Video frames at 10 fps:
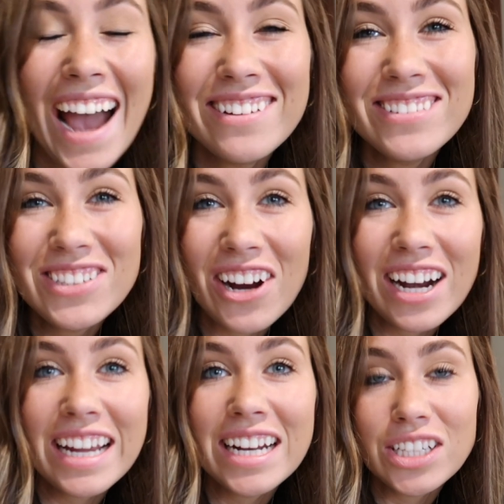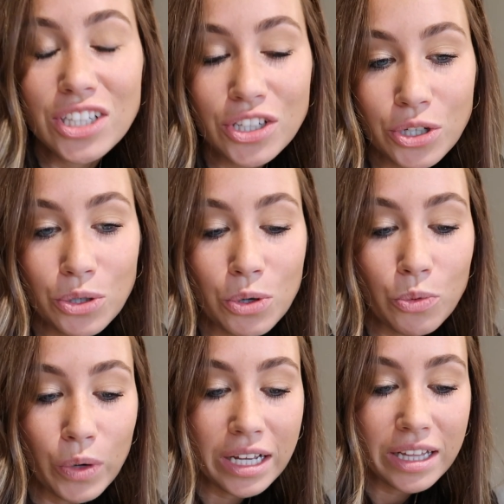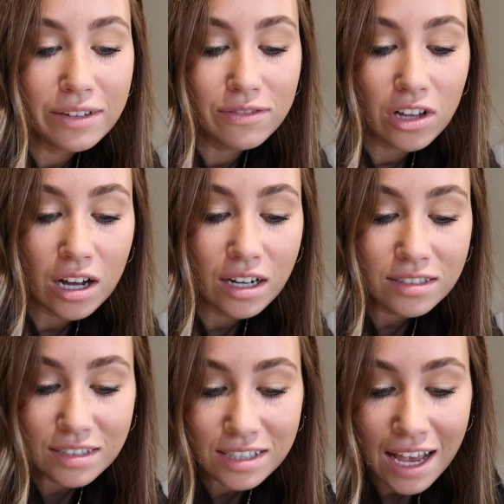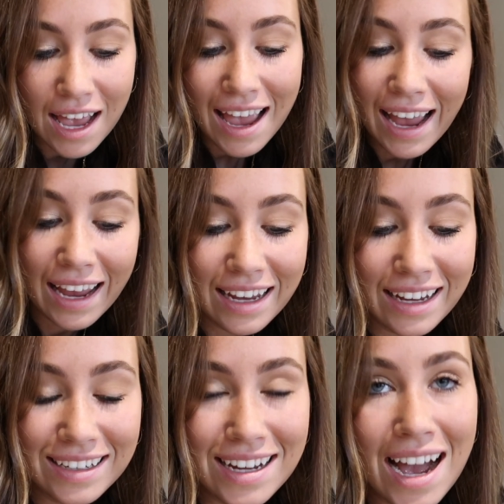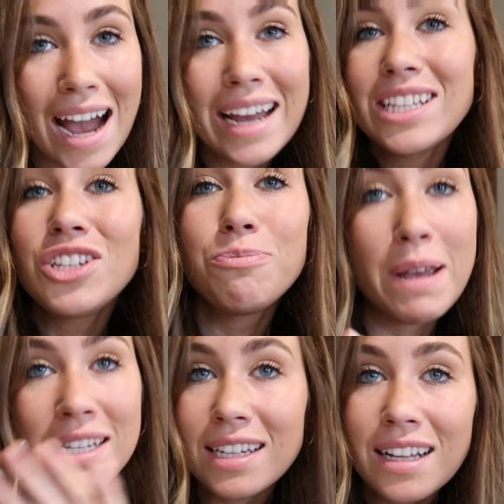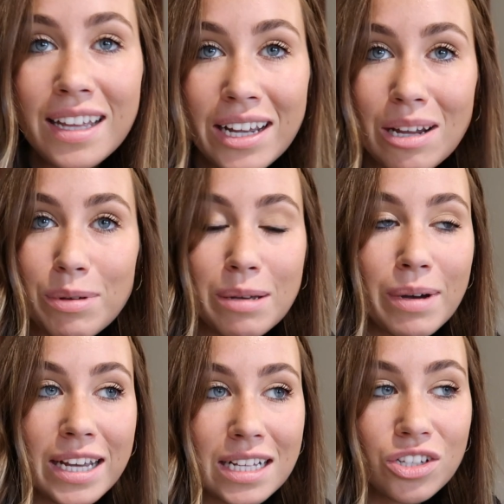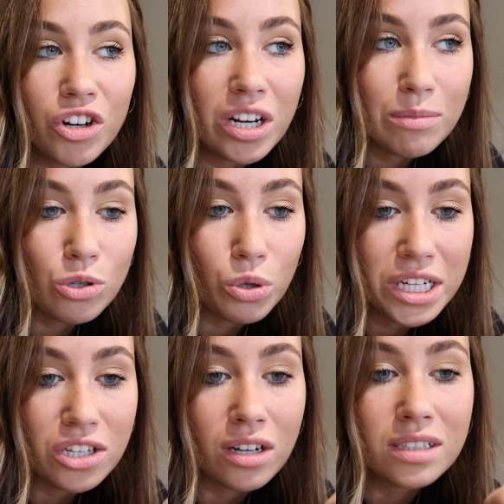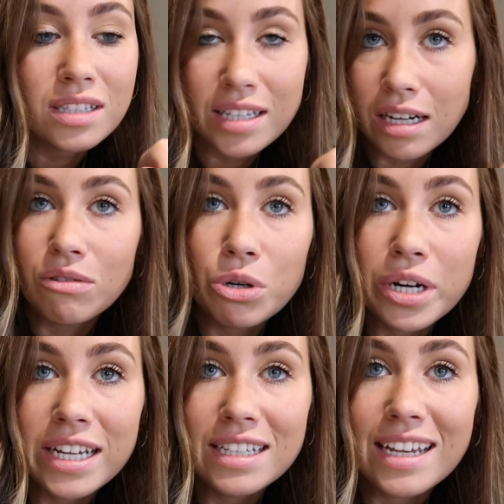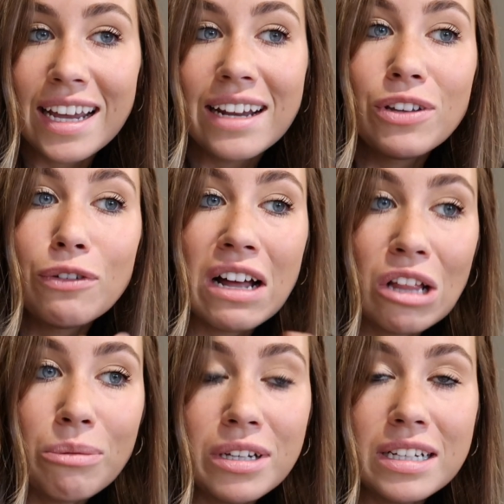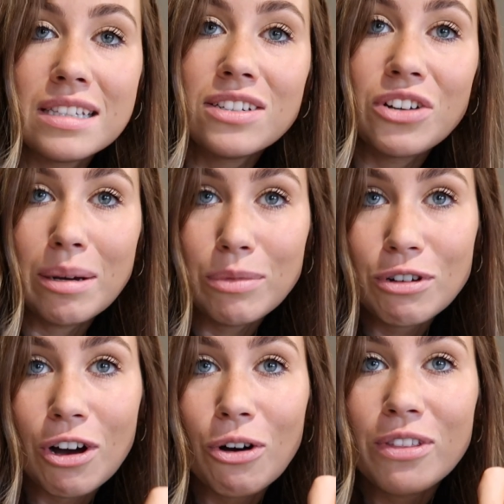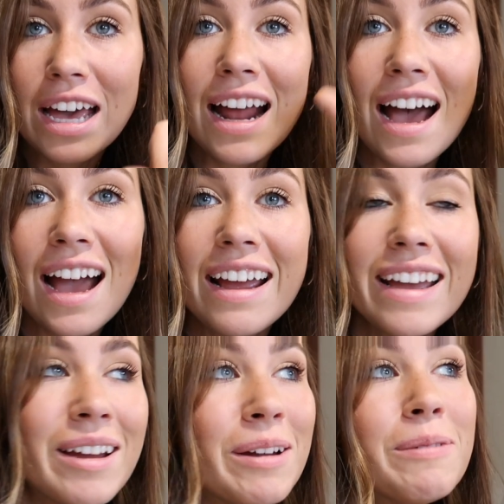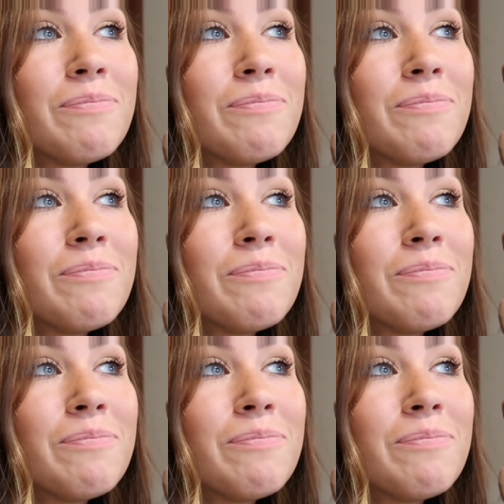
I am starting to do weekly vlogs and it's basically gonna be my Instagram stories on steroids. And if you follow me on Instagram, you know that I